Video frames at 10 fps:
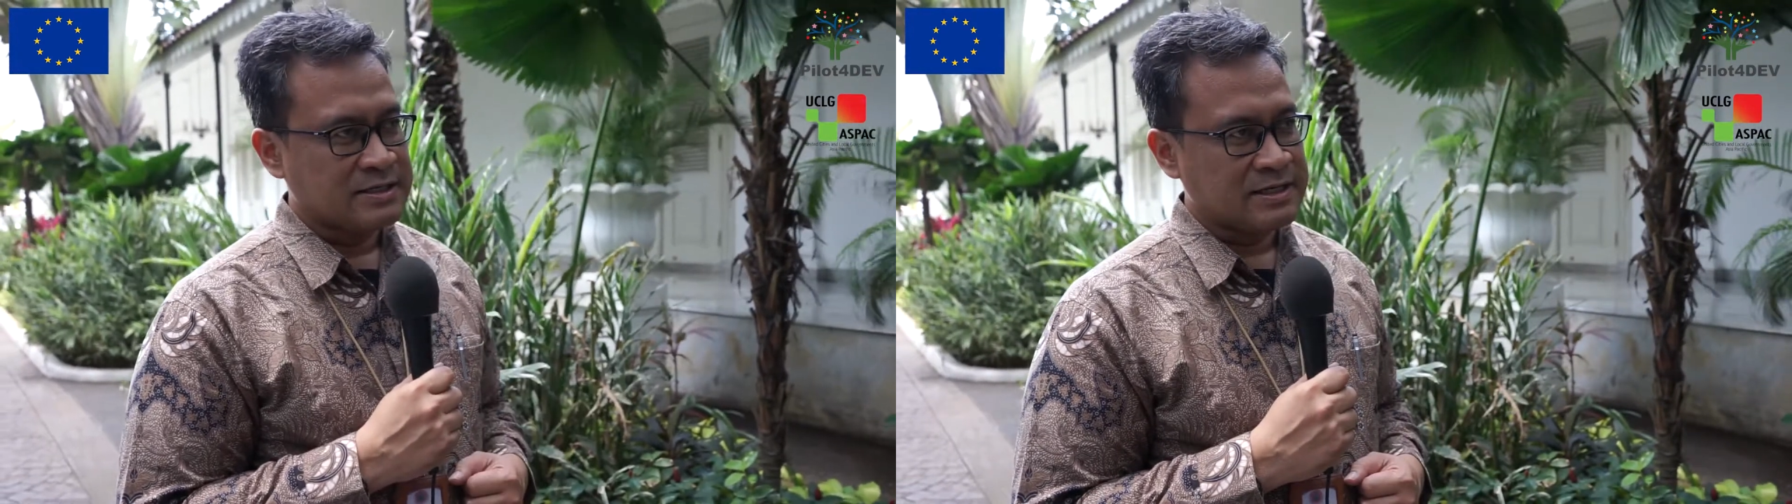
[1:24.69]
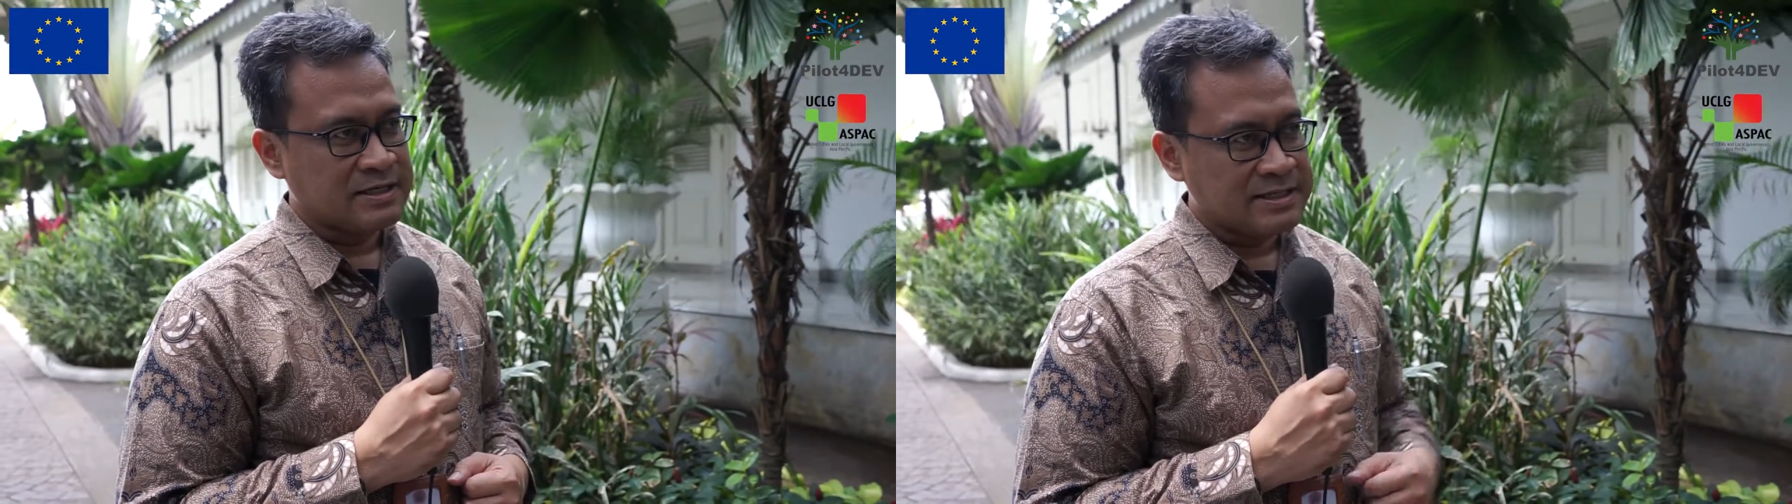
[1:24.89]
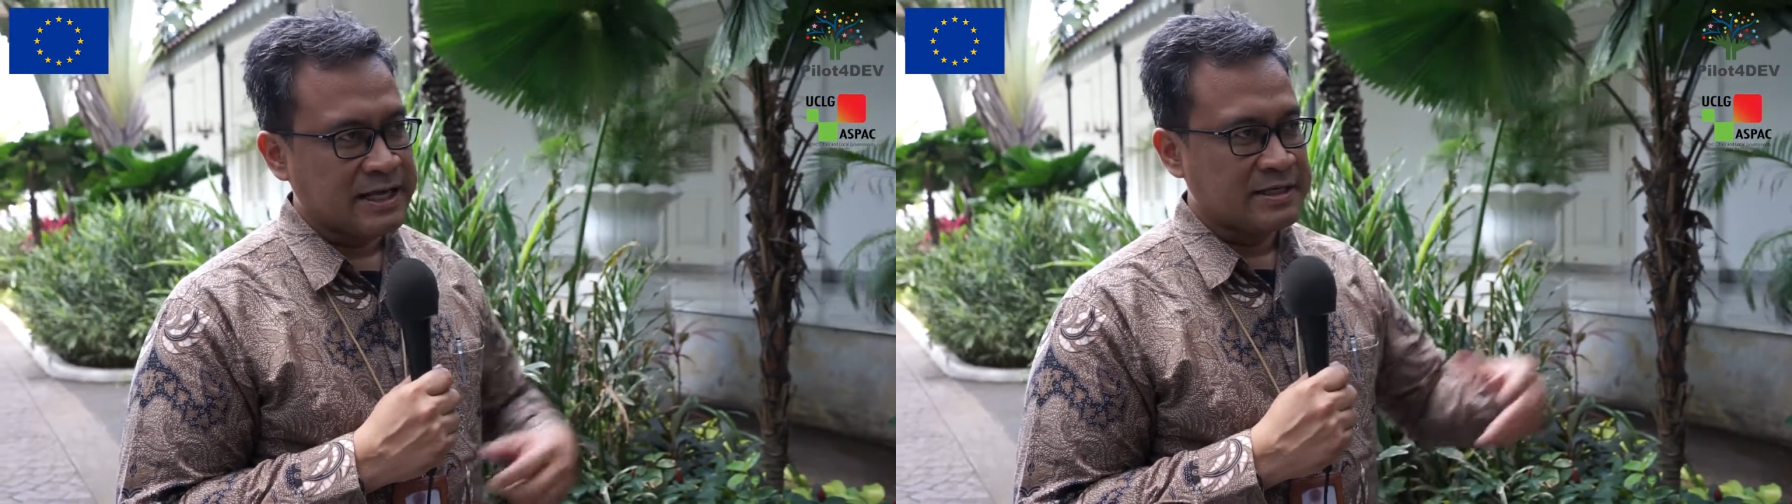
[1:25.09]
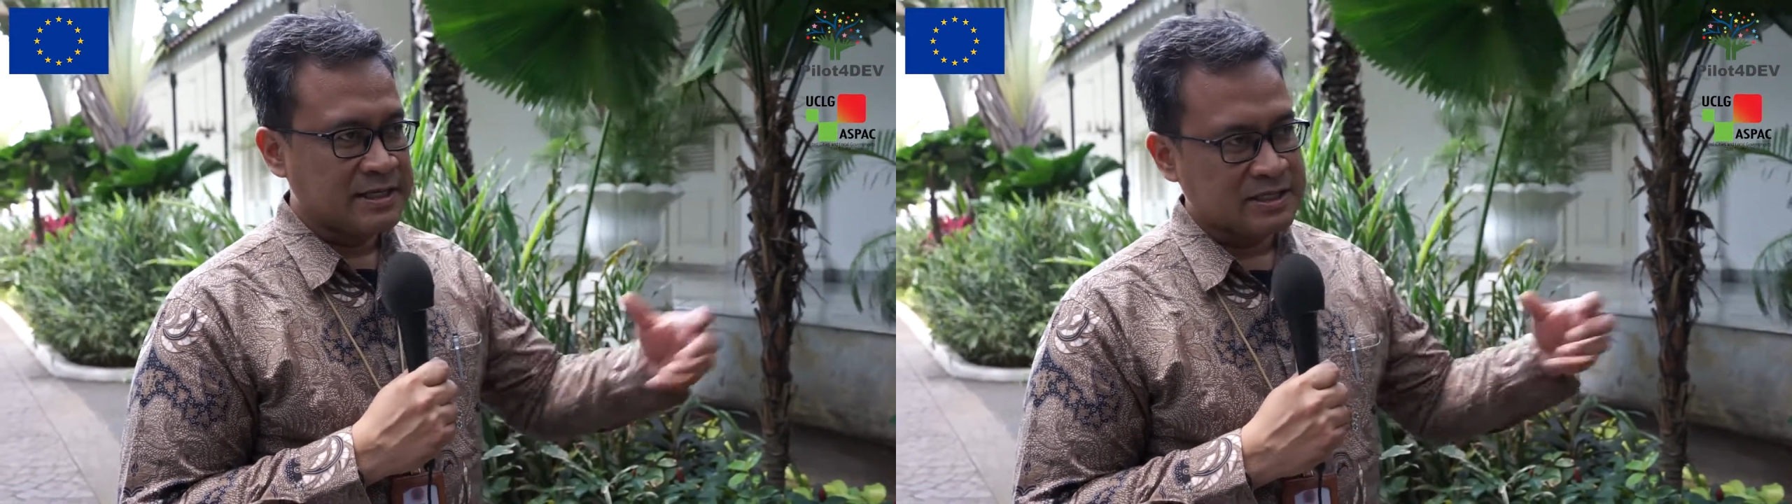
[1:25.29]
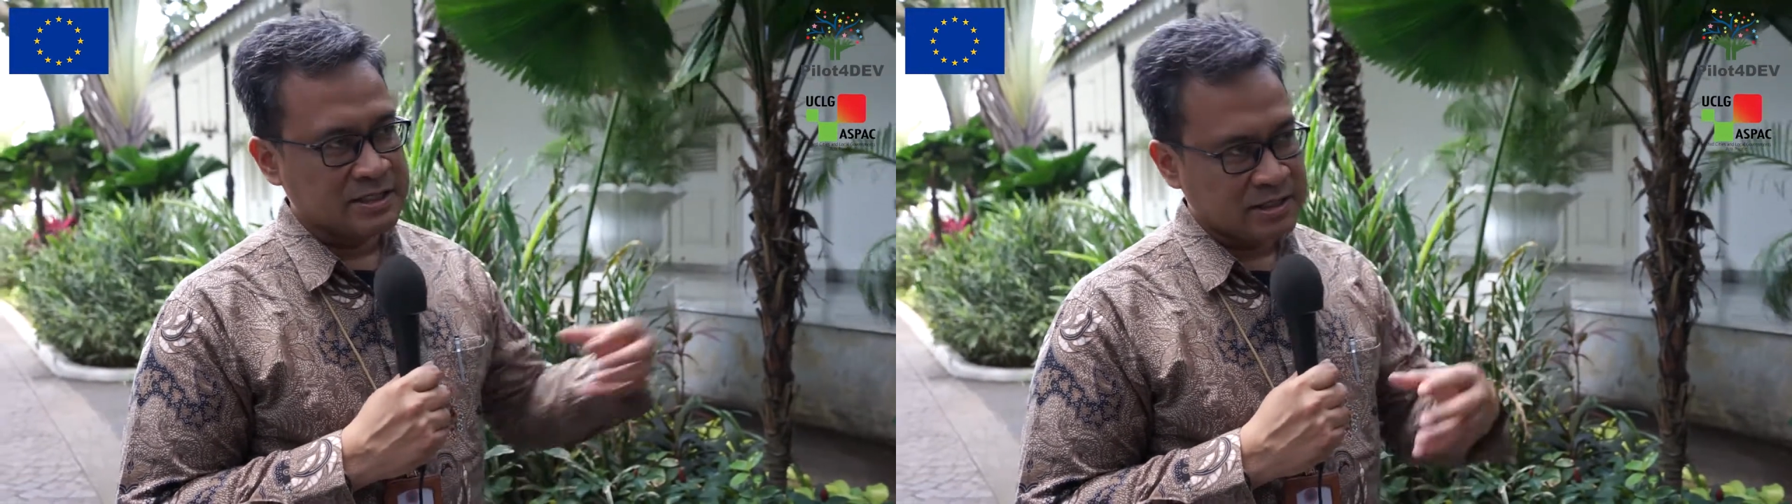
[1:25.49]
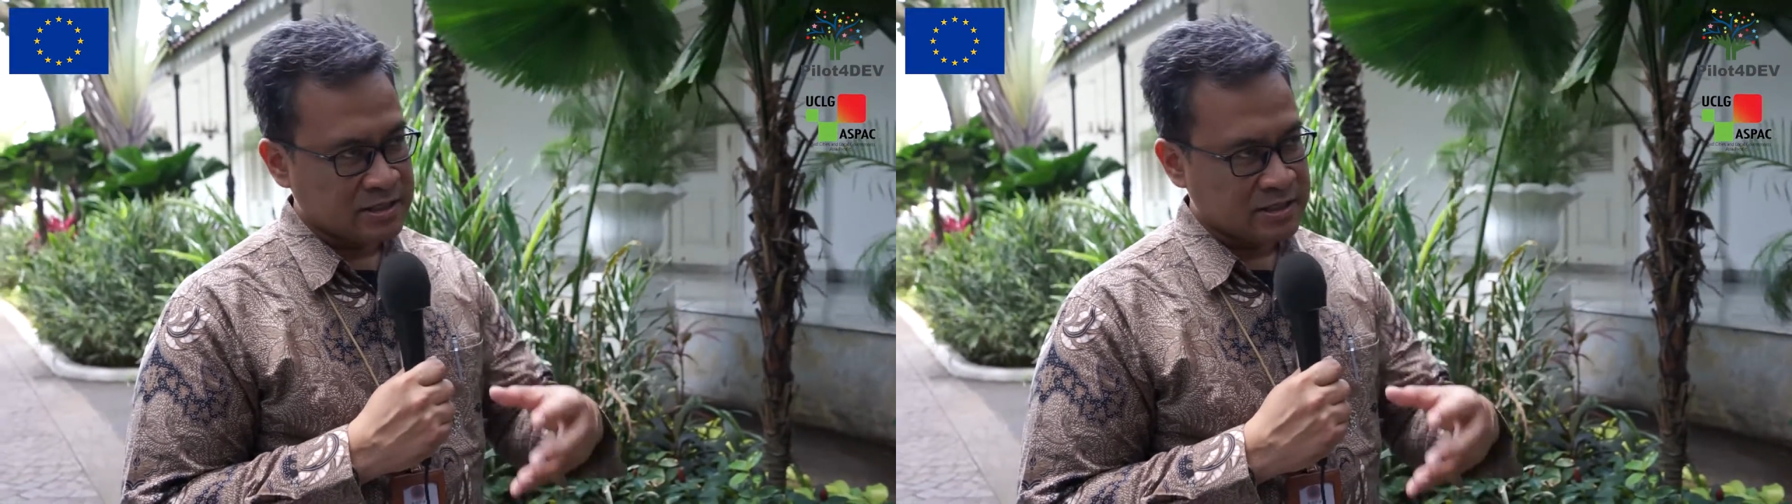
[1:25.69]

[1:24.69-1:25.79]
inside this